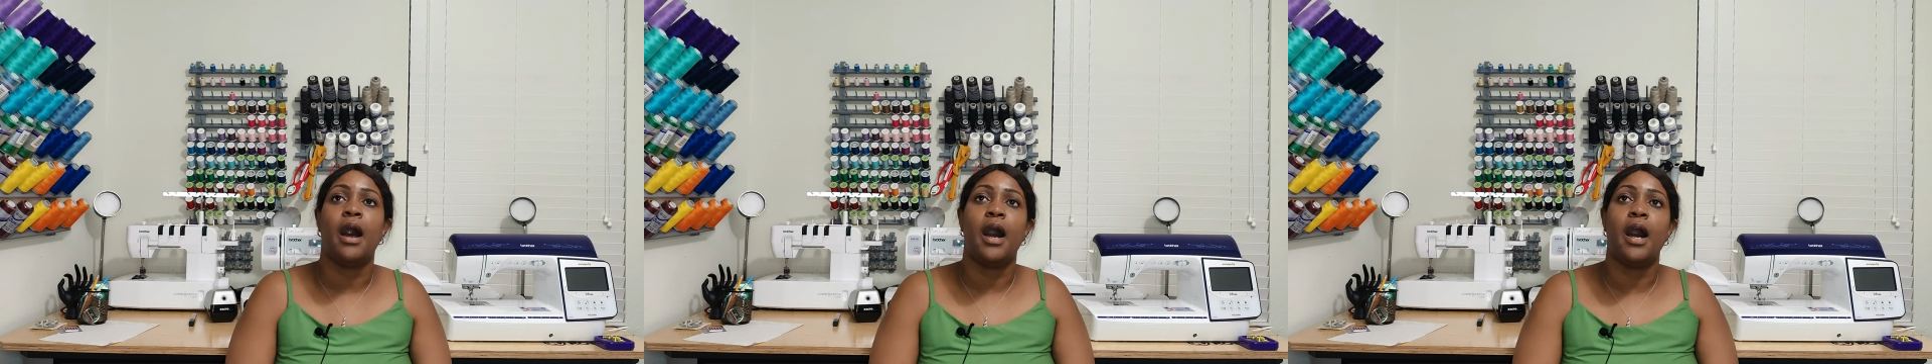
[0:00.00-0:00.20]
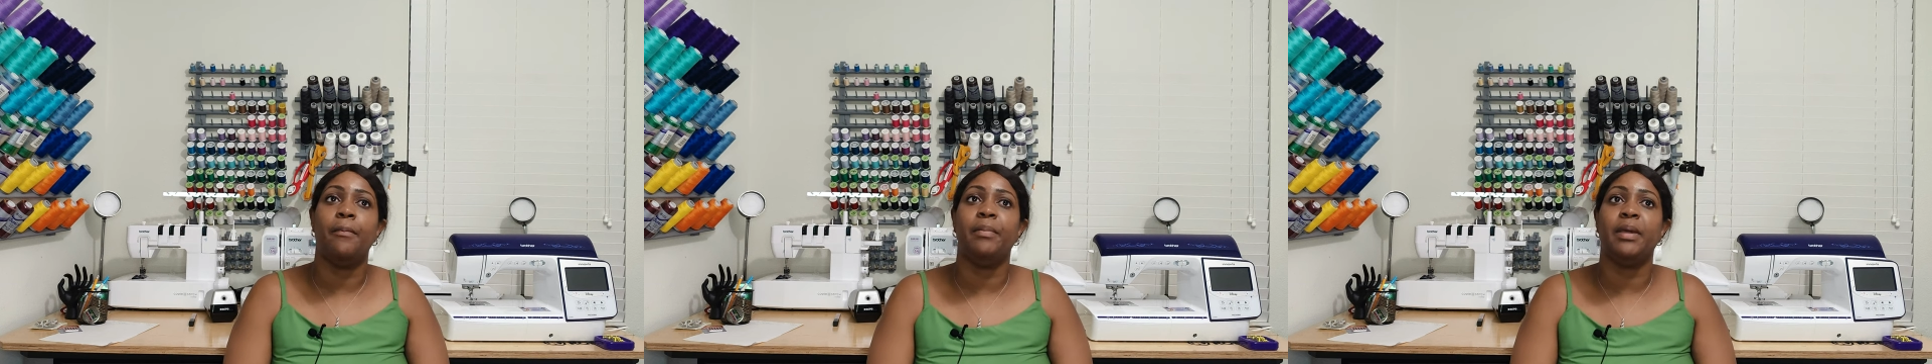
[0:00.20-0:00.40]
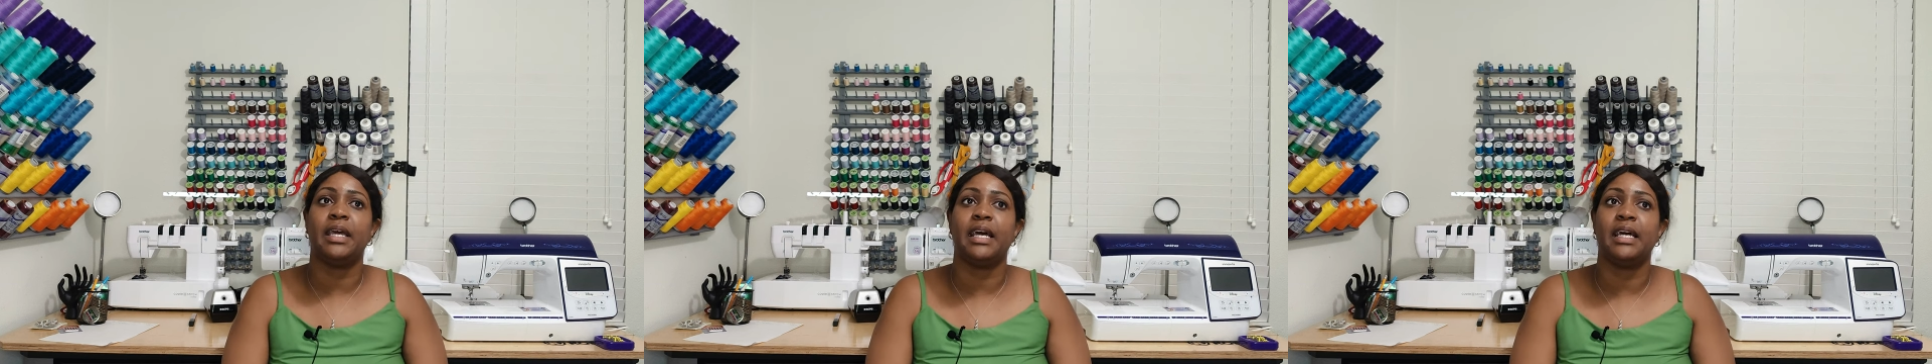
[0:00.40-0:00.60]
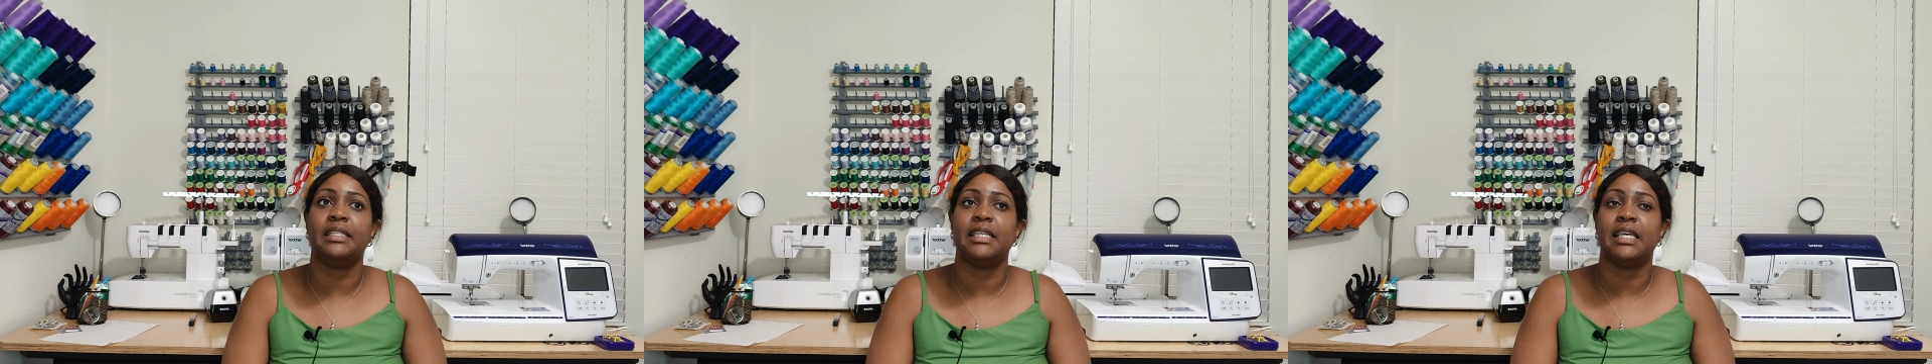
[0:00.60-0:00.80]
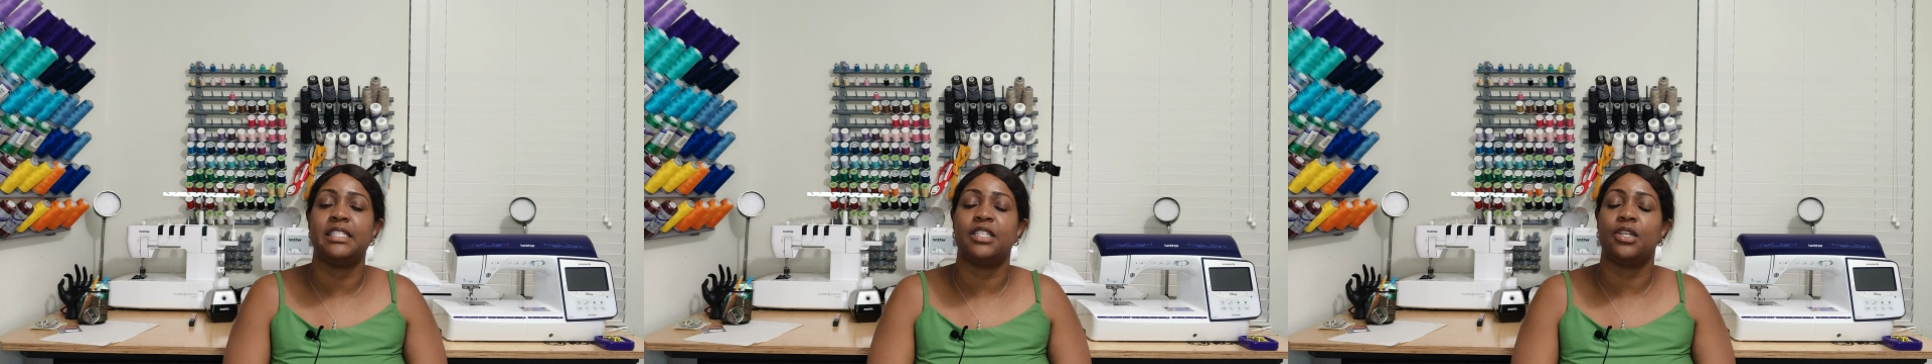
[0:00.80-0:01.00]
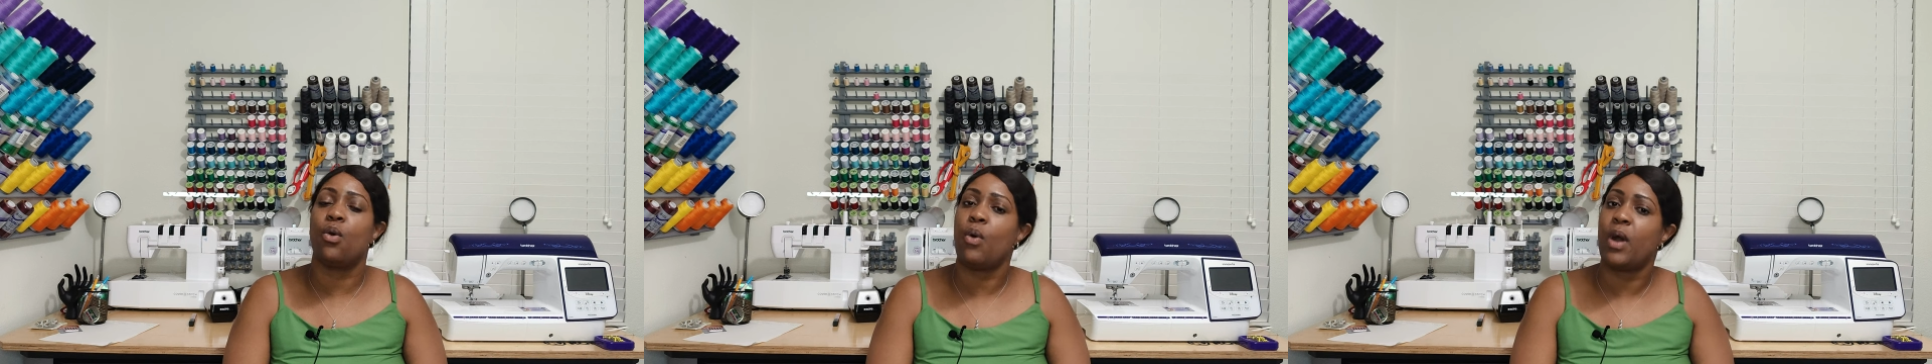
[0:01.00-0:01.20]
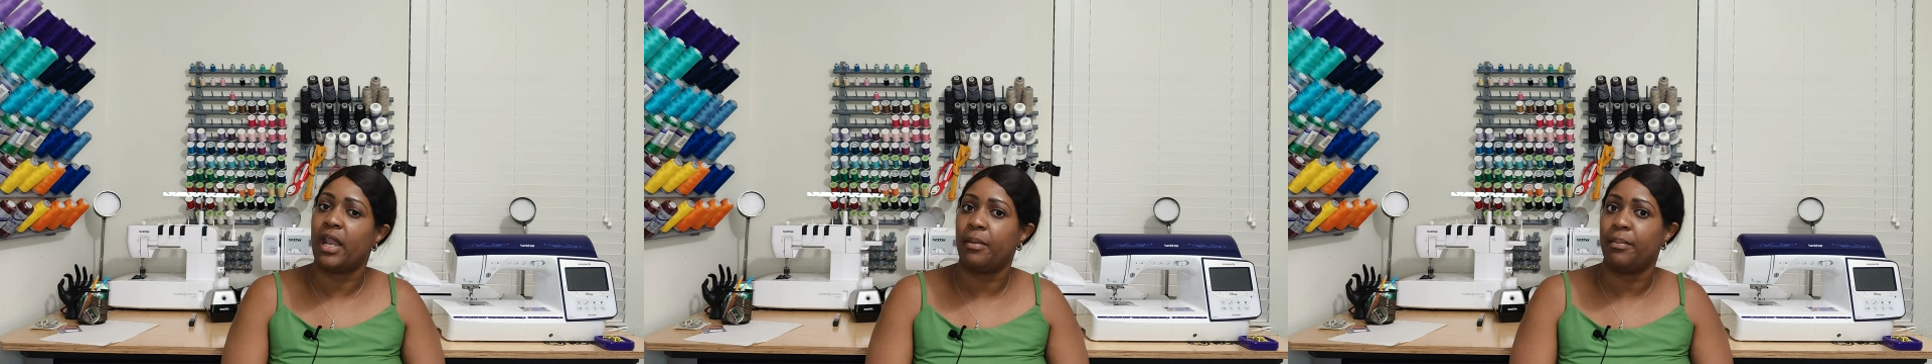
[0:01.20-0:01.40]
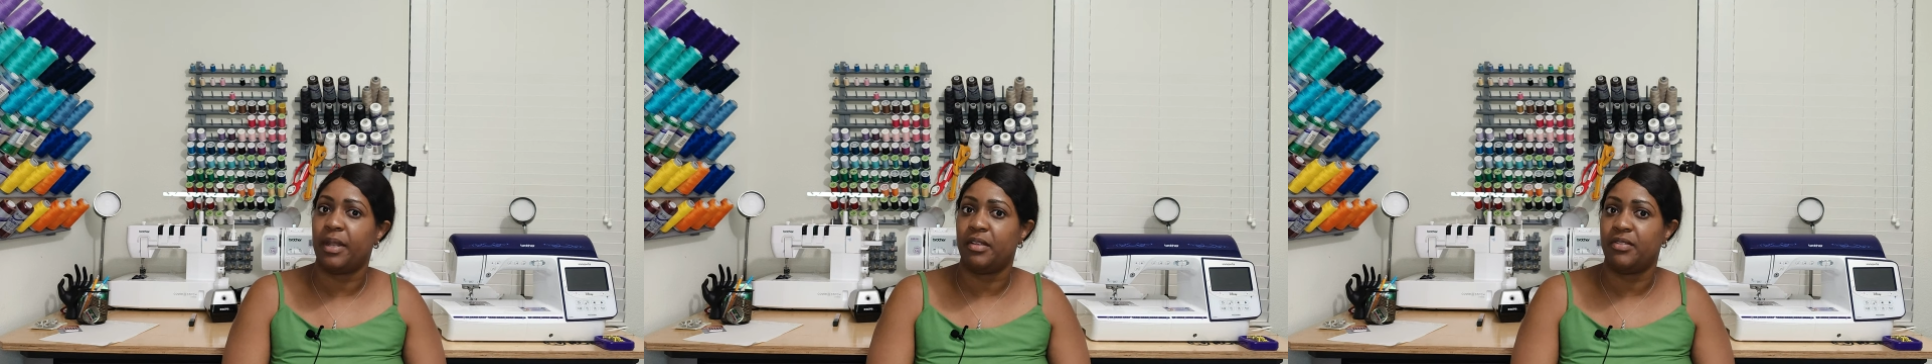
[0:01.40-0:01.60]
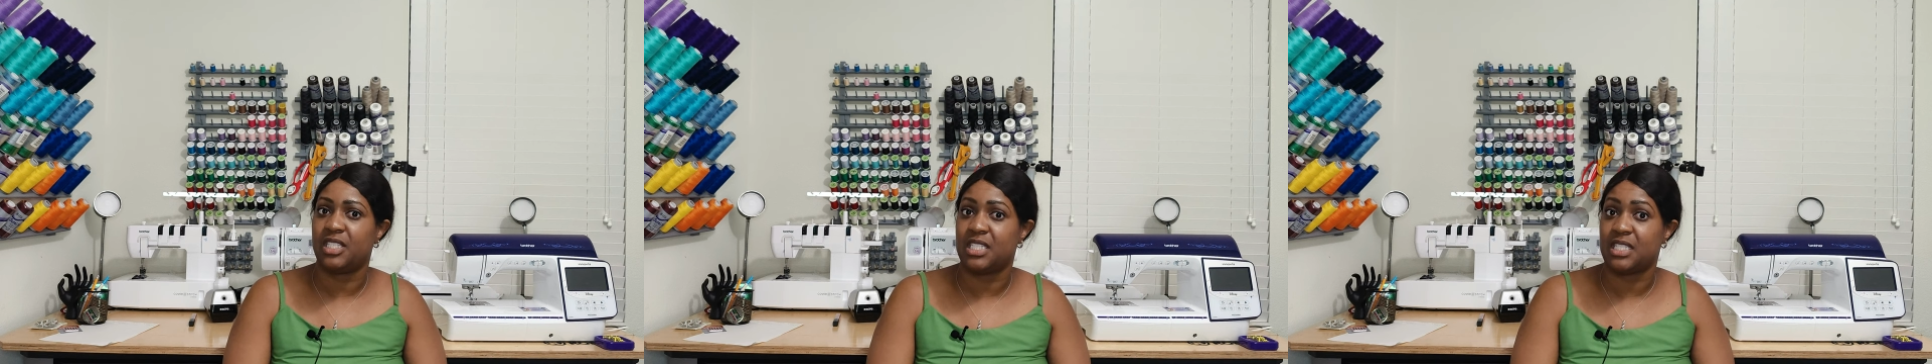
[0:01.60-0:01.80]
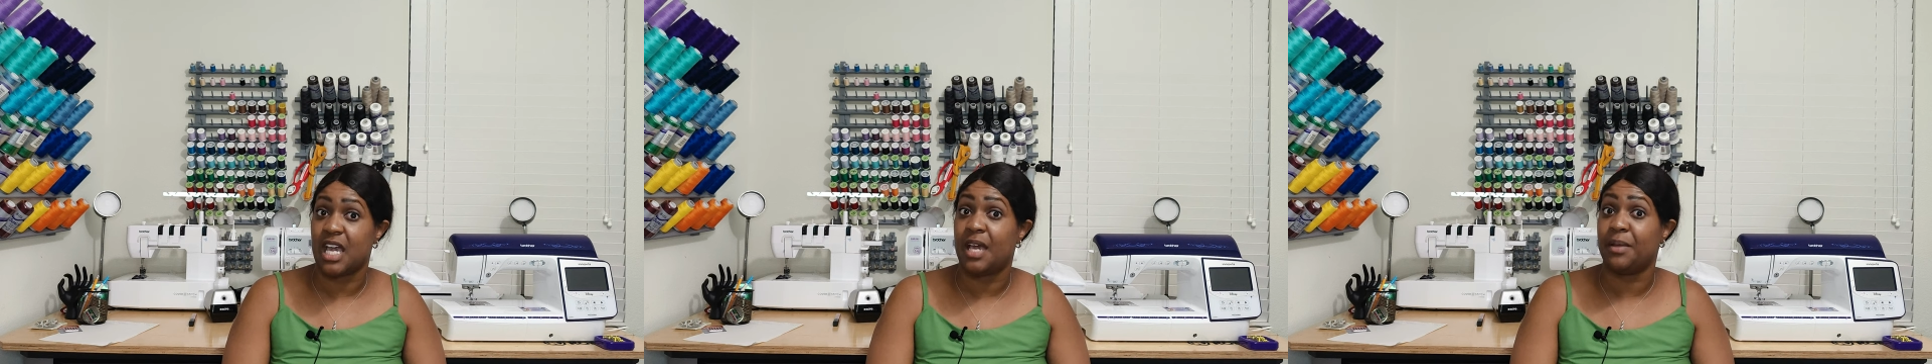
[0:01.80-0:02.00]
Um, because it's quite a bit of
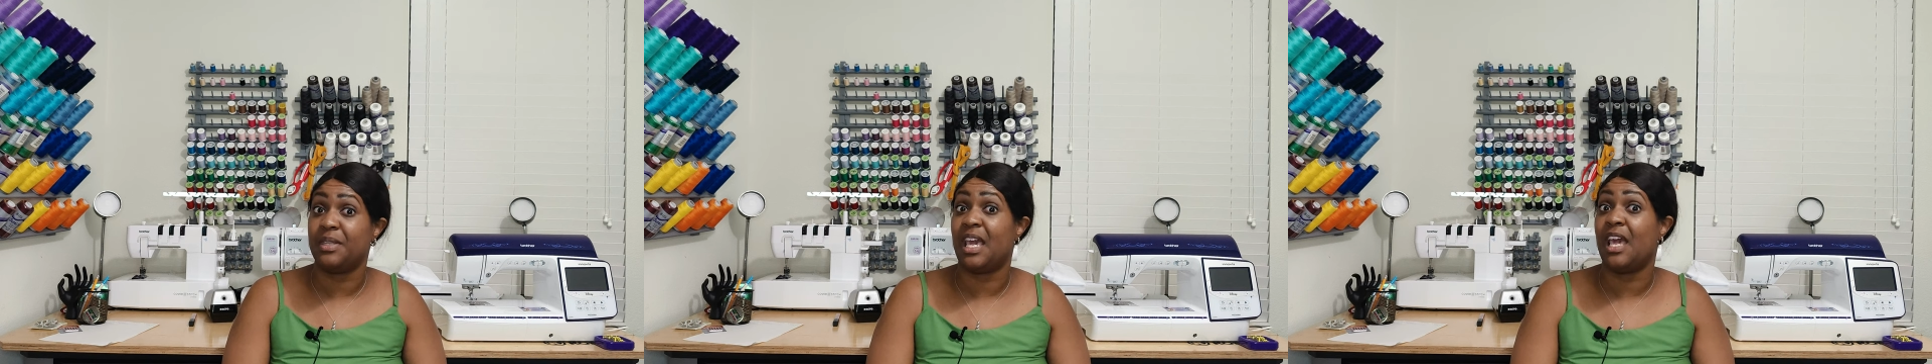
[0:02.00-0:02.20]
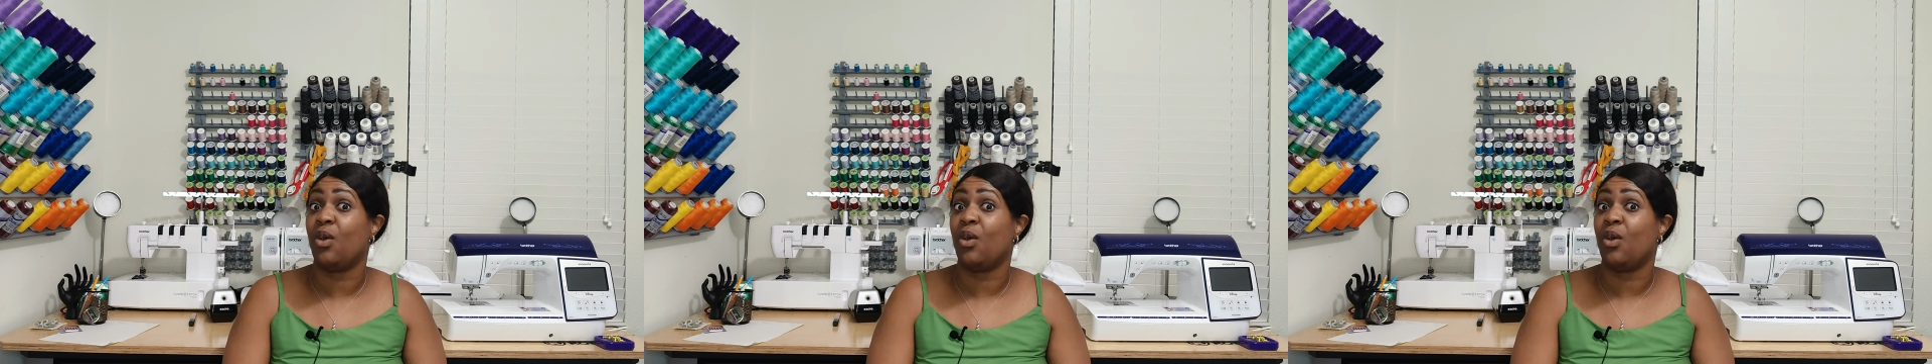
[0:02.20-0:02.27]
steps